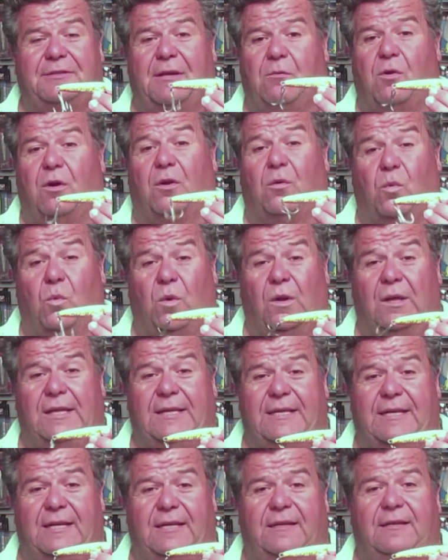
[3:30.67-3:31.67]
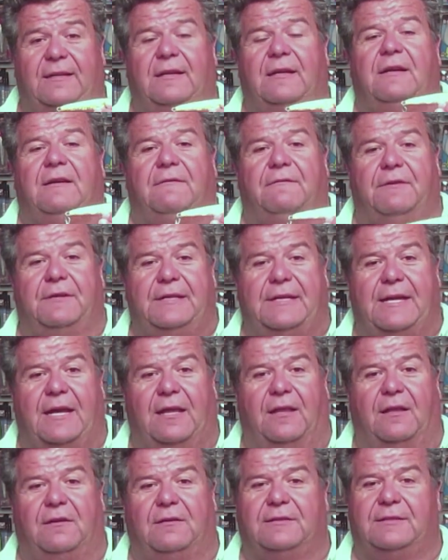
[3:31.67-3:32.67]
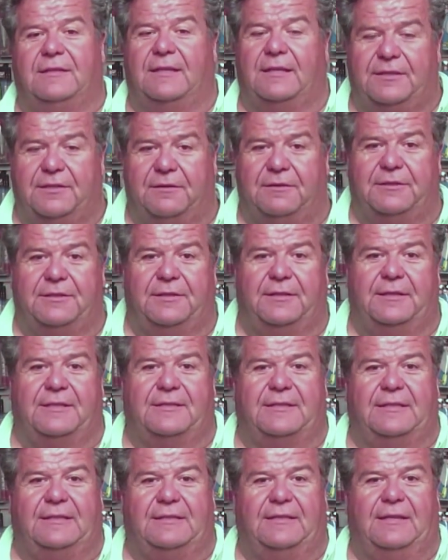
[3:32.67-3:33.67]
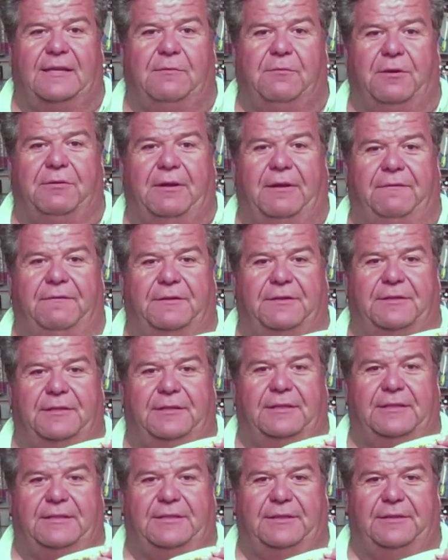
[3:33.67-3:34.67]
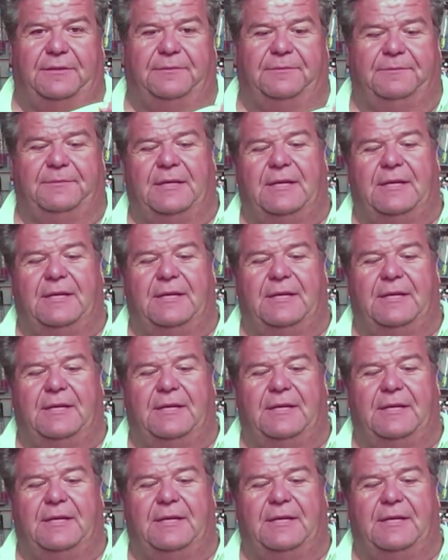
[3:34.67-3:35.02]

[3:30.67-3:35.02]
They work really good for yellows, and then during tuna season, they work great for tuna too.